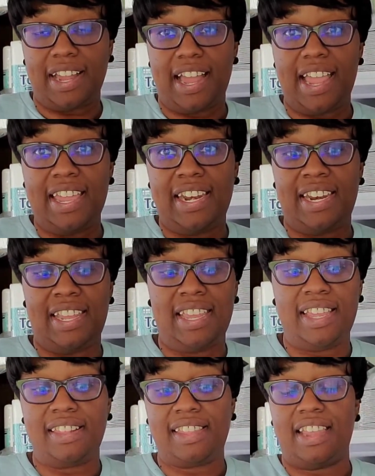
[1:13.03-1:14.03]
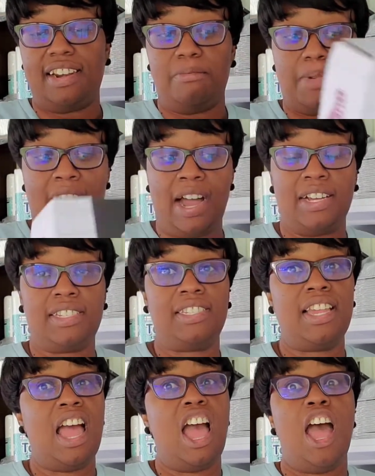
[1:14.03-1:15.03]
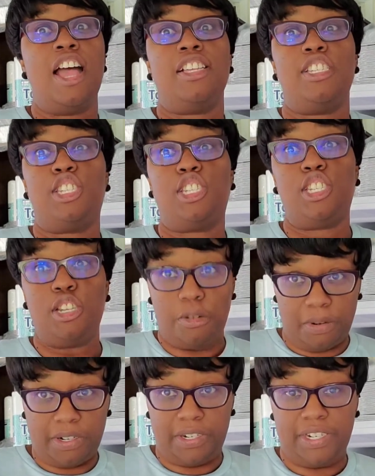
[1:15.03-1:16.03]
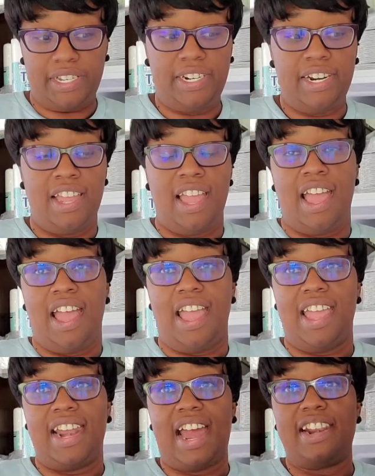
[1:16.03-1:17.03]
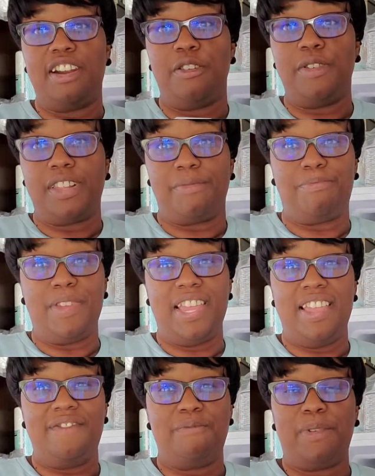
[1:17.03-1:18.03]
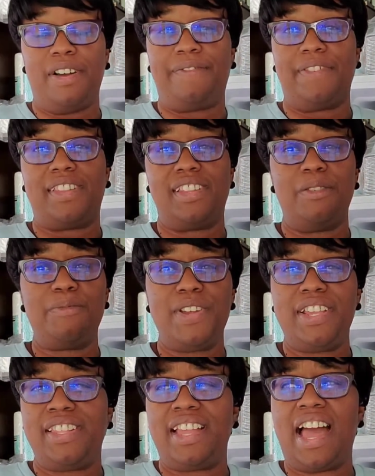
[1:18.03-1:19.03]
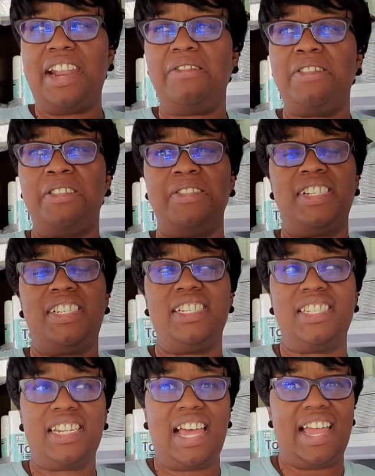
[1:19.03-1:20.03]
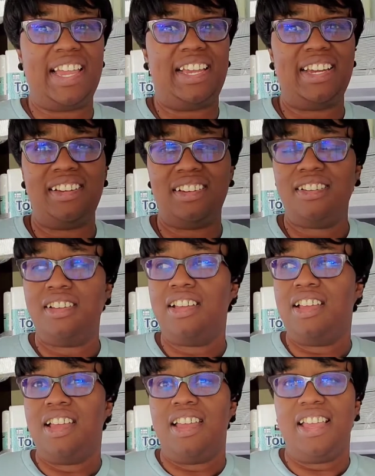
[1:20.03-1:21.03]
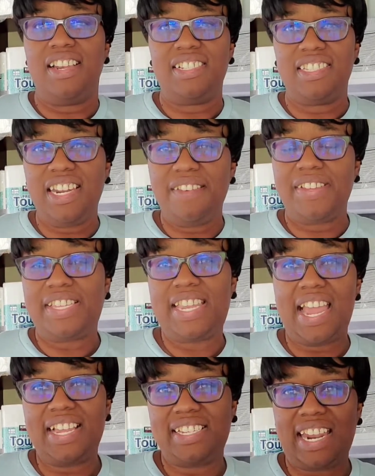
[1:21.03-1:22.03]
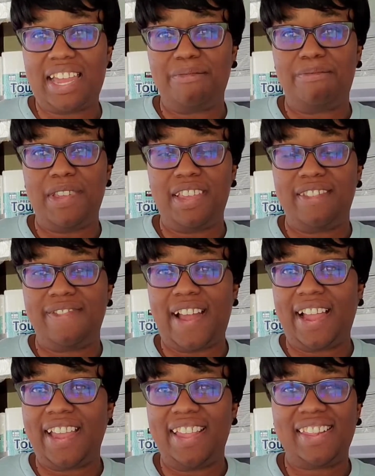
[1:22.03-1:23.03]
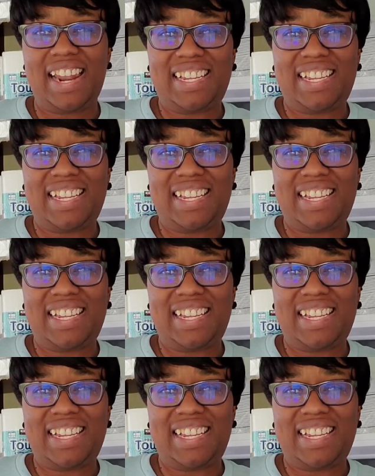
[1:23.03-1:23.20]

got eight of these. They're in a box. So good. And I know it's beef, but for some reason, I don't know, it's just like, it doesn't even taste like beef. I, it's like